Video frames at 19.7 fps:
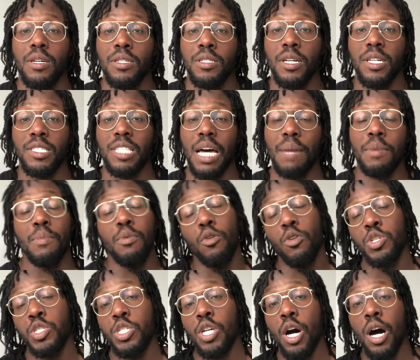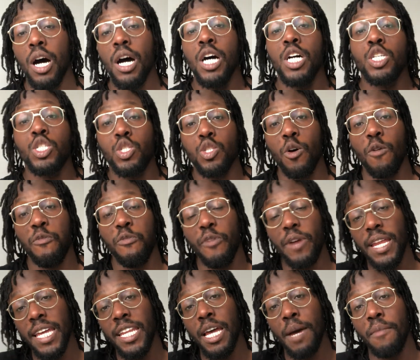Do you understand me? Because you're
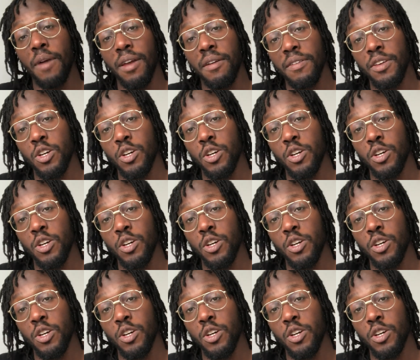suffering in an